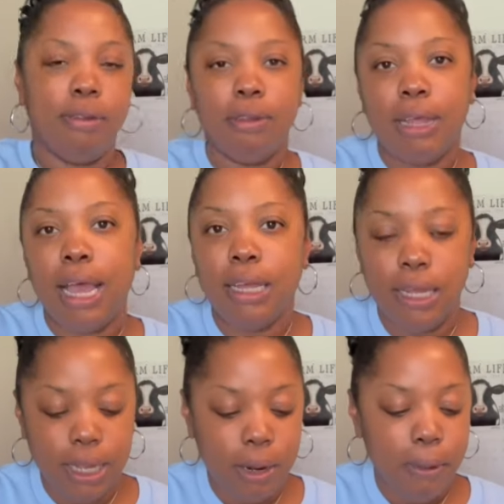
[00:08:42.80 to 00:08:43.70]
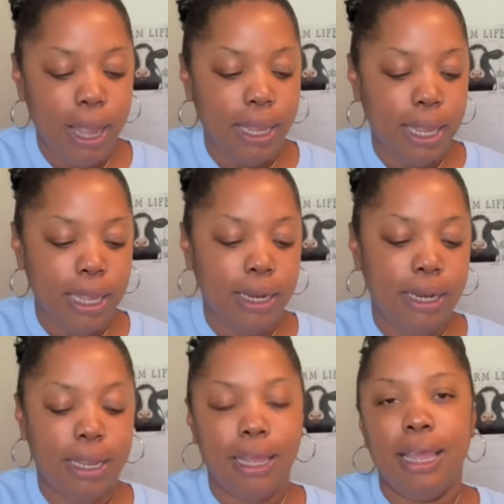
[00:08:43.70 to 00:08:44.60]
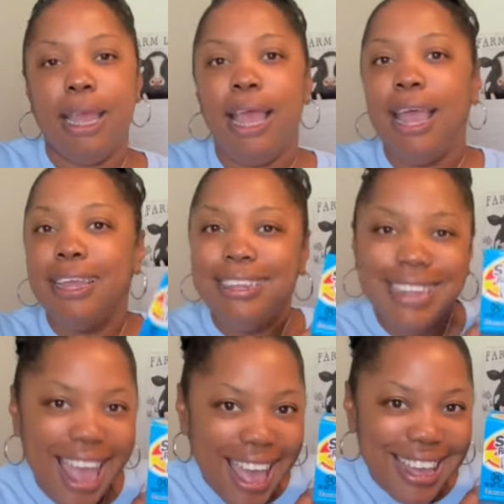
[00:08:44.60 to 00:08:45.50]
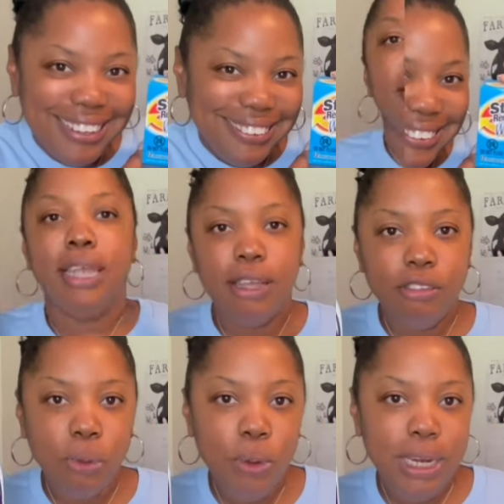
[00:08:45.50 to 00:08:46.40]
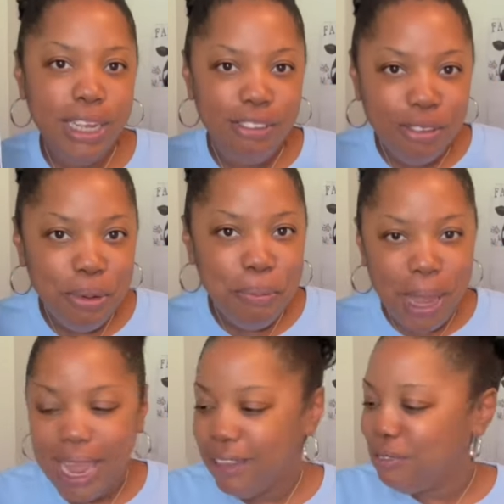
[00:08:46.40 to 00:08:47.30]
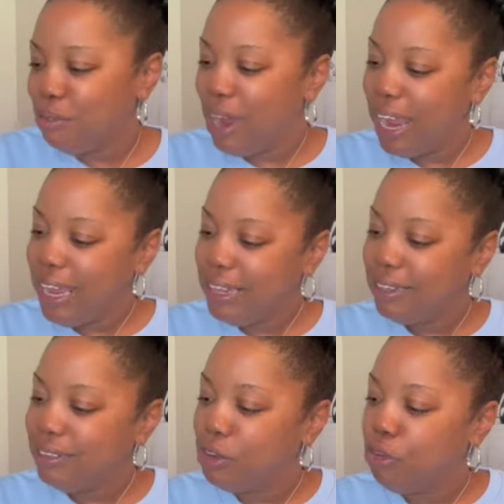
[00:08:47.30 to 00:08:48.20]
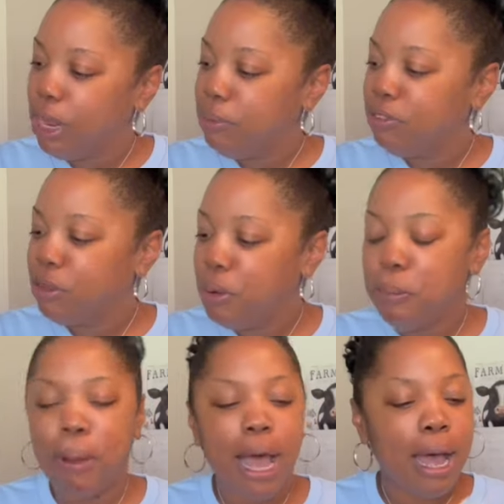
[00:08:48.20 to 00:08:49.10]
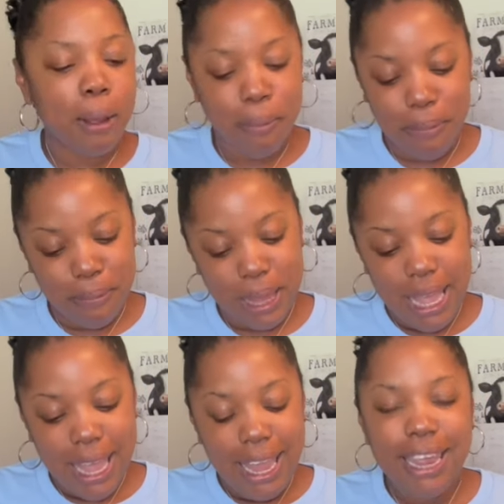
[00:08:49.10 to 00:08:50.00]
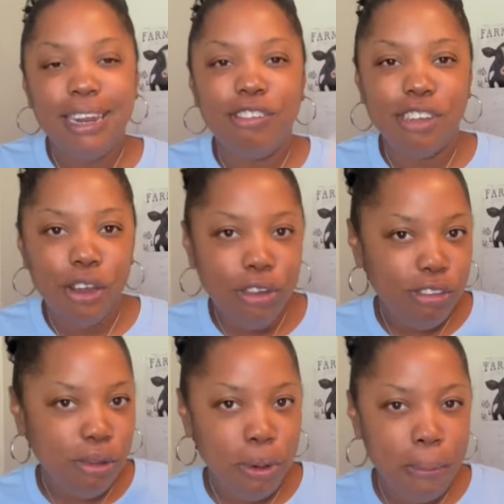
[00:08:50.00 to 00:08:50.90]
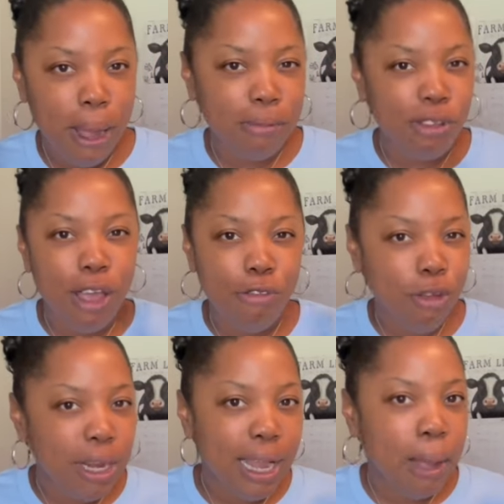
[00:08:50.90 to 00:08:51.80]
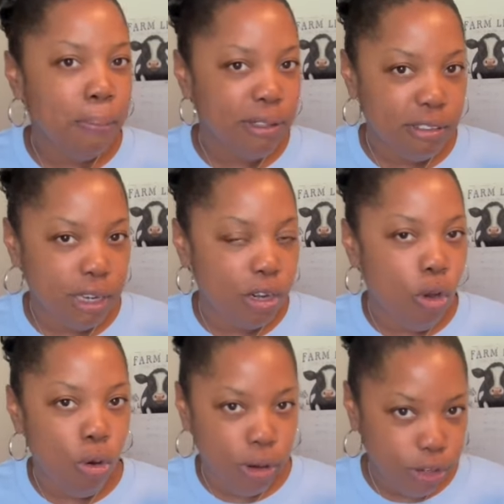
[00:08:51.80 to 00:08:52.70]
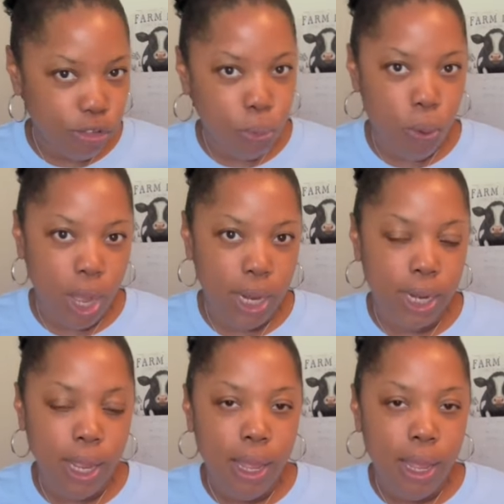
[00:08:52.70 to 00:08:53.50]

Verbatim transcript: I couldn't get it back in. Yes. Yes on these two masks, right? The grape soda pop and the cherry soda pop. So I feel like I'm missing an orange one.